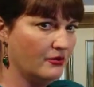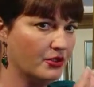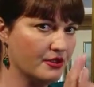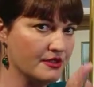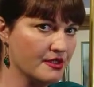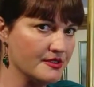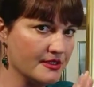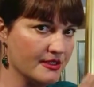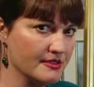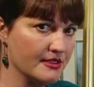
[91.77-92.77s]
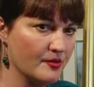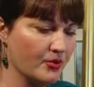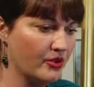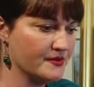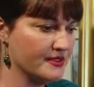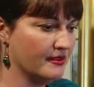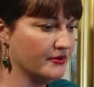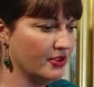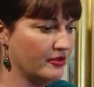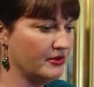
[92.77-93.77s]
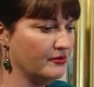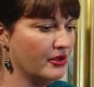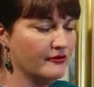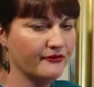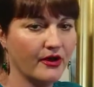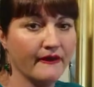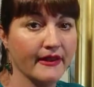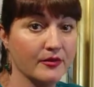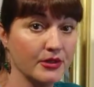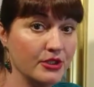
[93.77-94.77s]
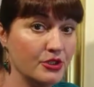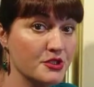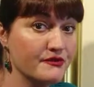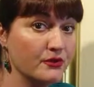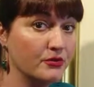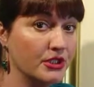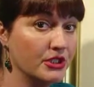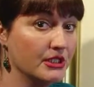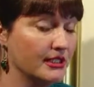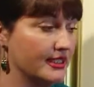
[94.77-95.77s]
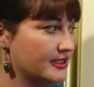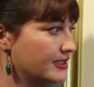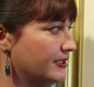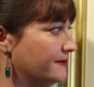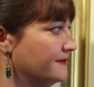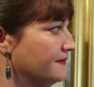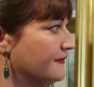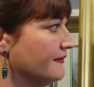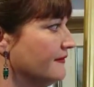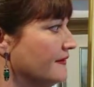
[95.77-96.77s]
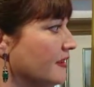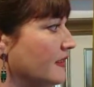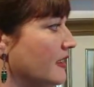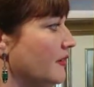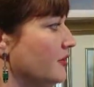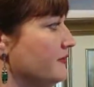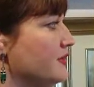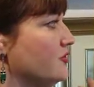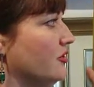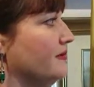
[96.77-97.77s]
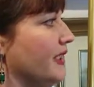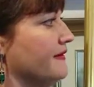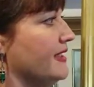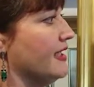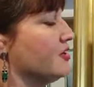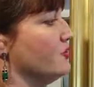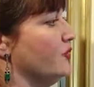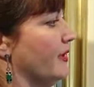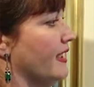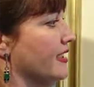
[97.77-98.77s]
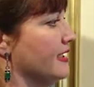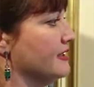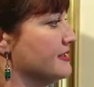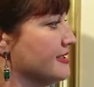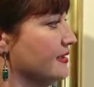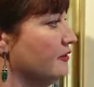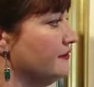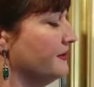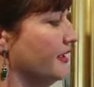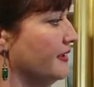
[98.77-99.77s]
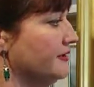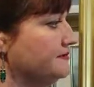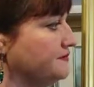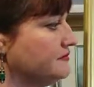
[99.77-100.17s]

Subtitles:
one of those things that pops up, and I hope you might find that a bit useful when you're collecting. But if we talk about the actual painting itself now,